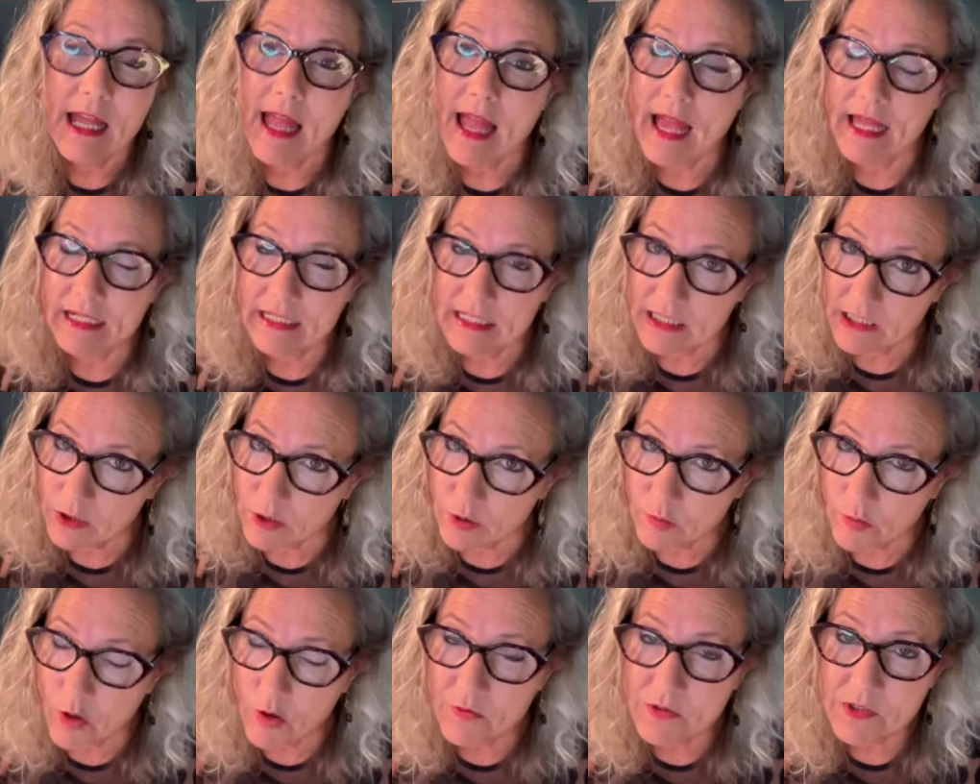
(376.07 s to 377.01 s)
And he
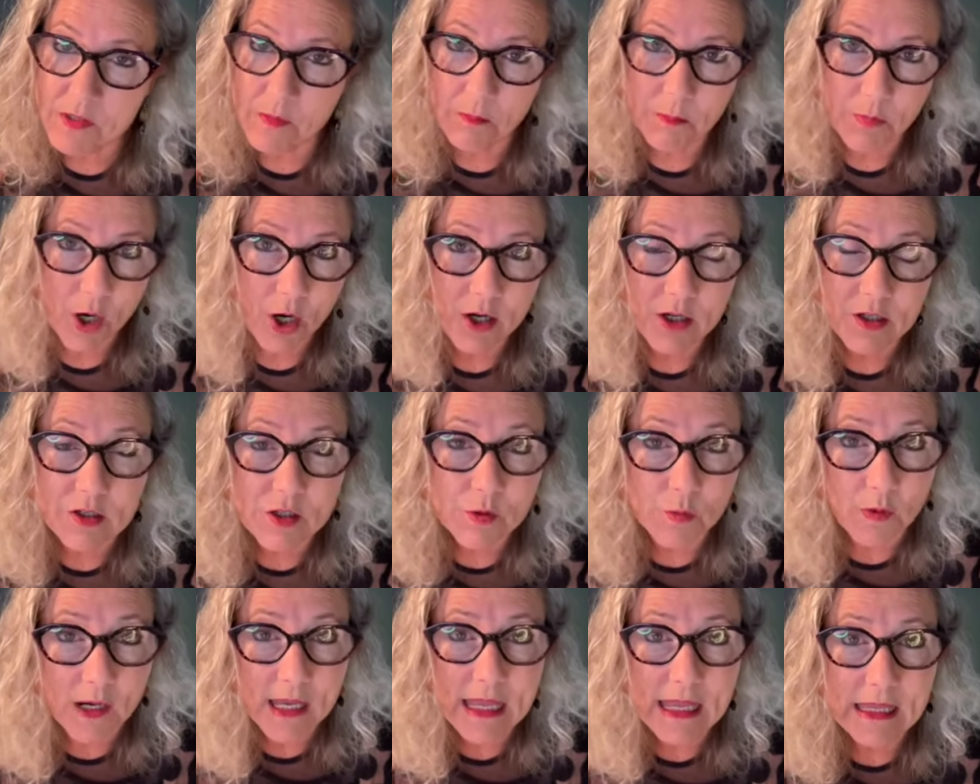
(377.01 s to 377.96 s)
quotes Mark
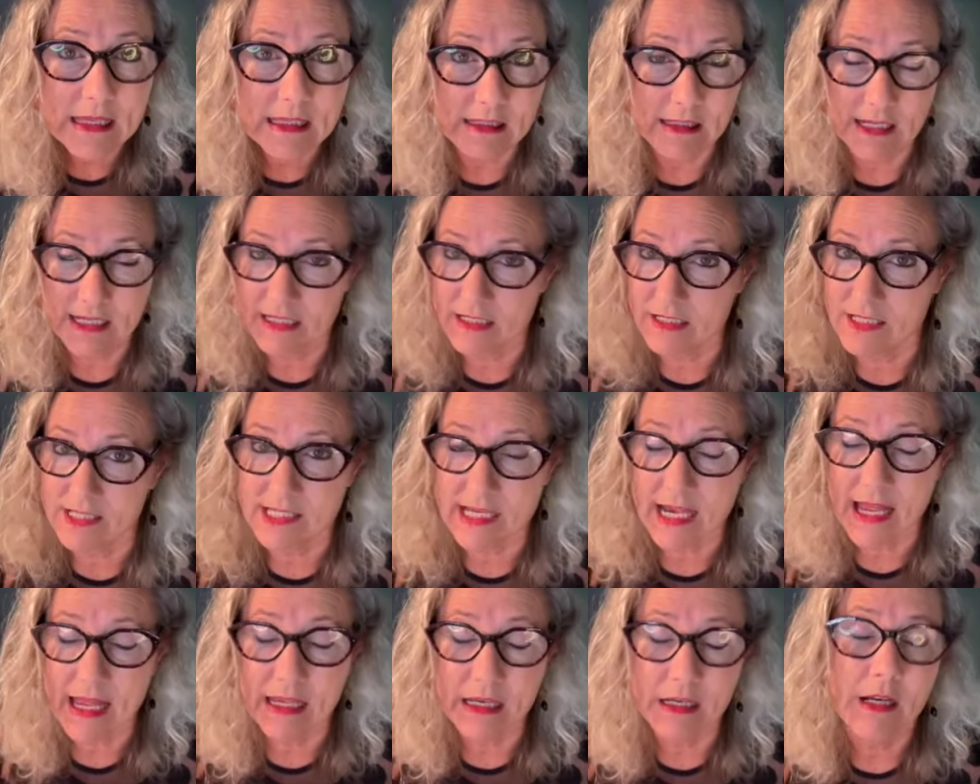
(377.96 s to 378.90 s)
Twain in
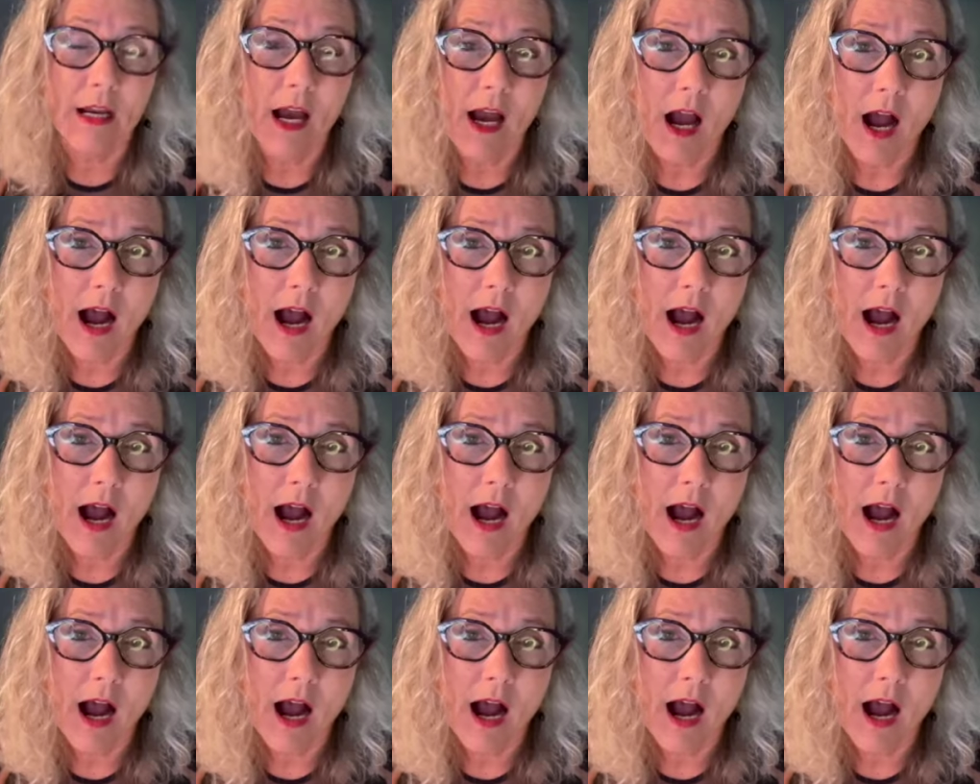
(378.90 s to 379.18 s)
saying,